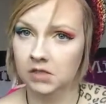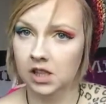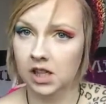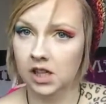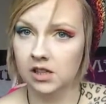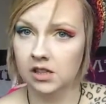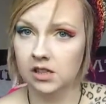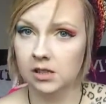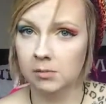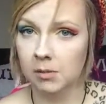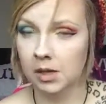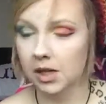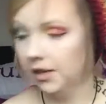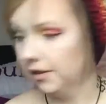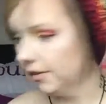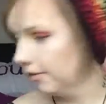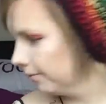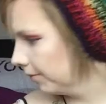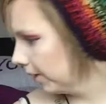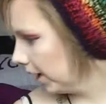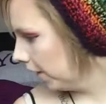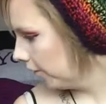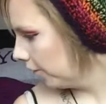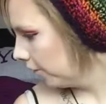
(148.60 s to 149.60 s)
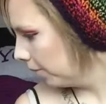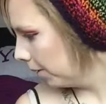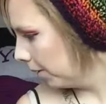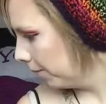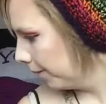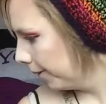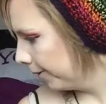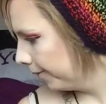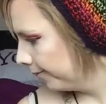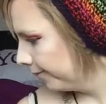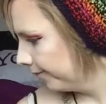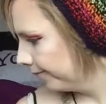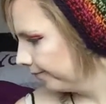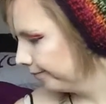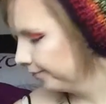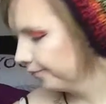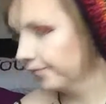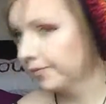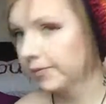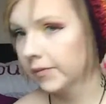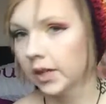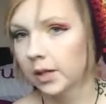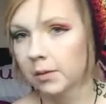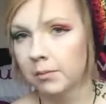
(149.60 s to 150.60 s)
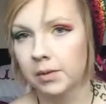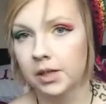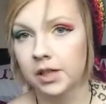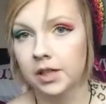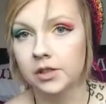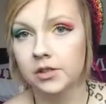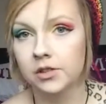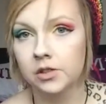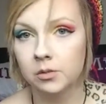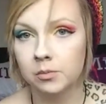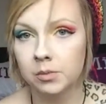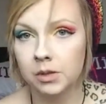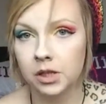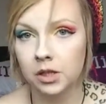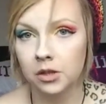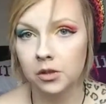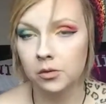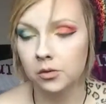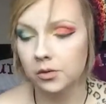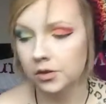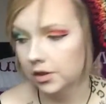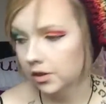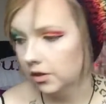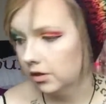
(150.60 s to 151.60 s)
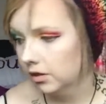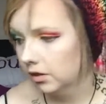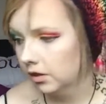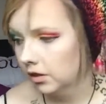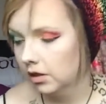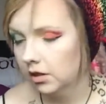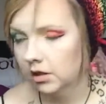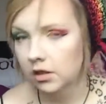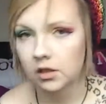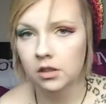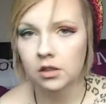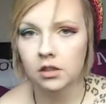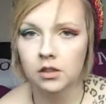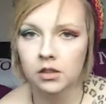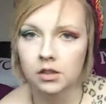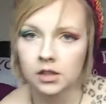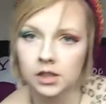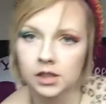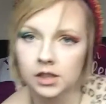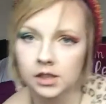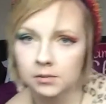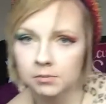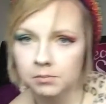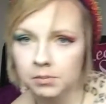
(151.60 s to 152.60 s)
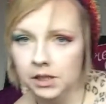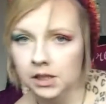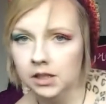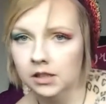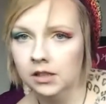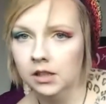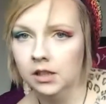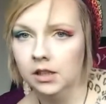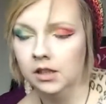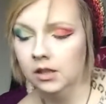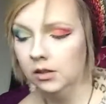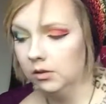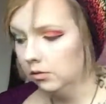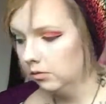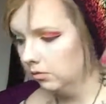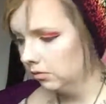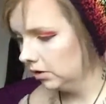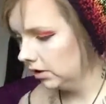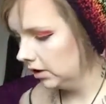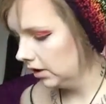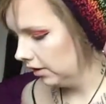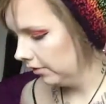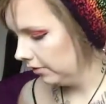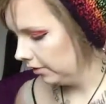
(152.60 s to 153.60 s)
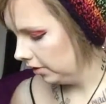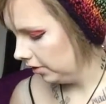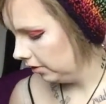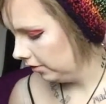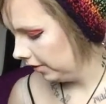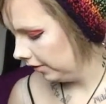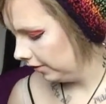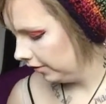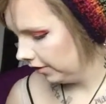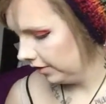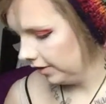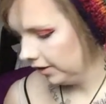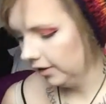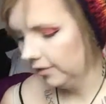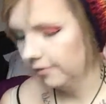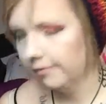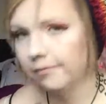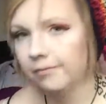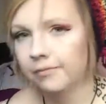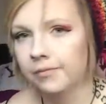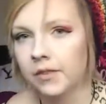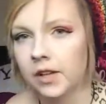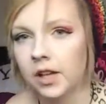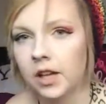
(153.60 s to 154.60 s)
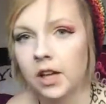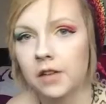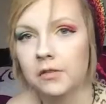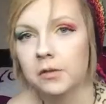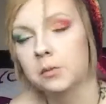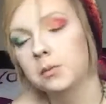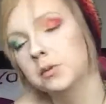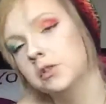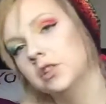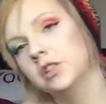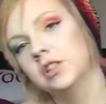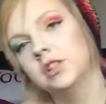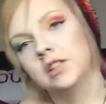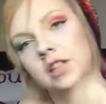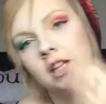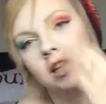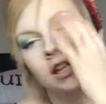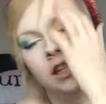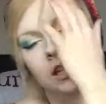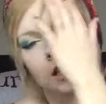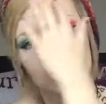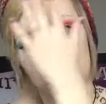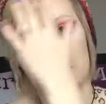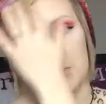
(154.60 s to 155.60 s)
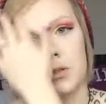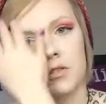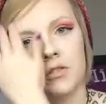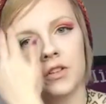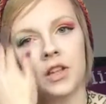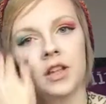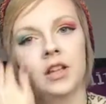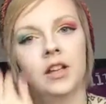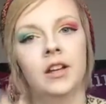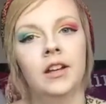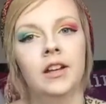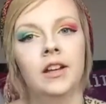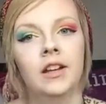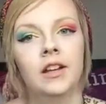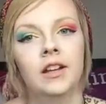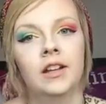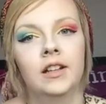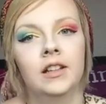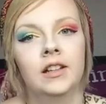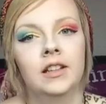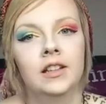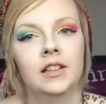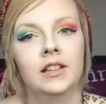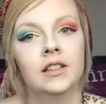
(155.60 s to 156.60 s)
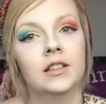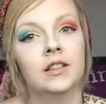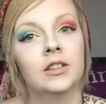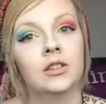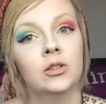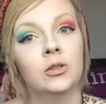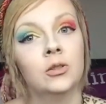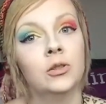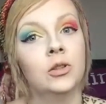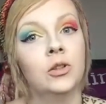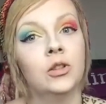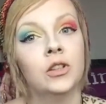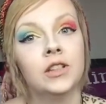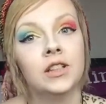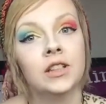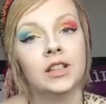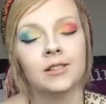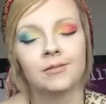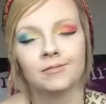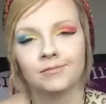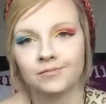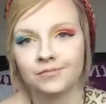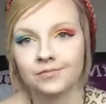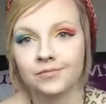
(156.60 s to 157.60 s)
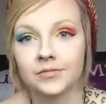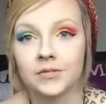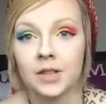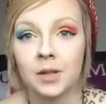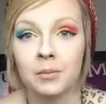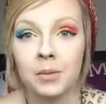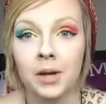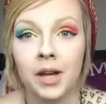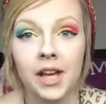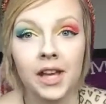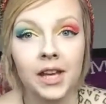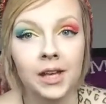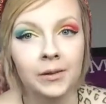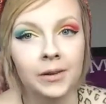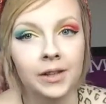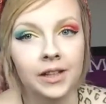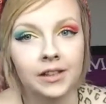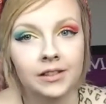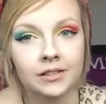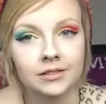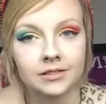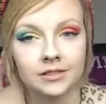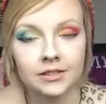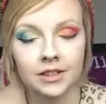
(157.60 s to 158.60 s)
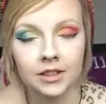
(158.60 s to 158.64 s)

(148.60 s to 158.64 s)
guesstimate can't remember Peanut, stop being a nose. He's being a little sniffer of everything. If he would just sit here, it would be fine. So noisy. But anyway,